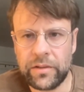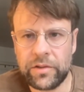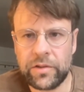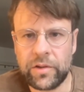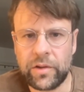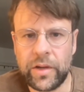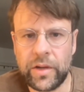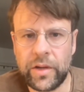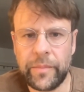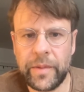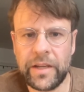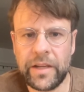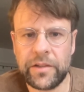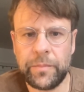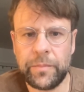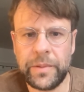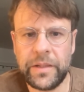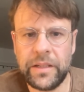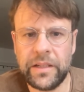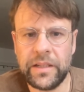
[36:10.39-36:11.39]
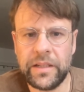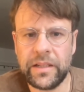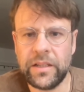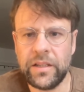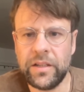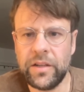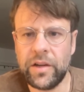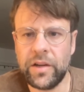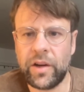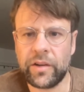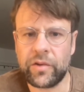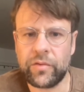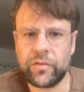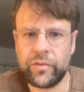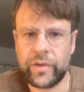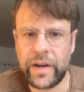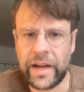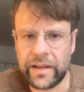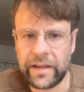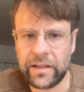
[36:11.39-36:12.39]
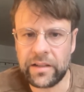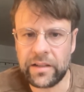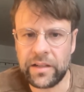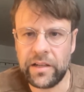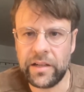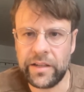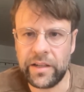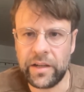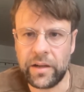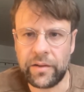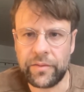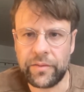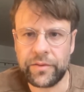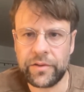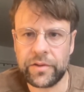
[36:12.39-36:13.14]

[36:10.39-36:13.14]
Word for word: saw him as being not radical enough,